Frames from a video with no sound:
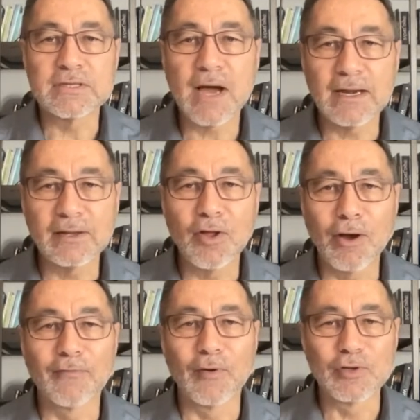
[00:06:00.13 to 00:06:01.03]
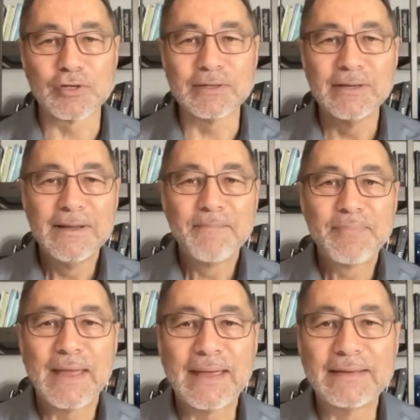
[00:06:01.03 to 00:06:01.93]
not in long version.
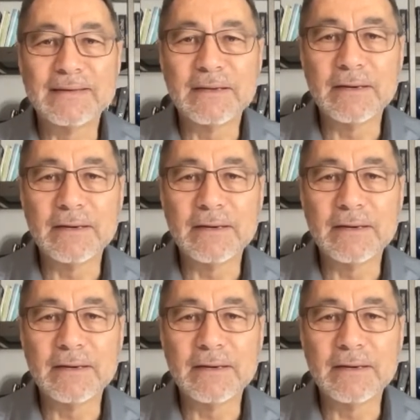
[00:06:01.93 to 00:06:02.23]
And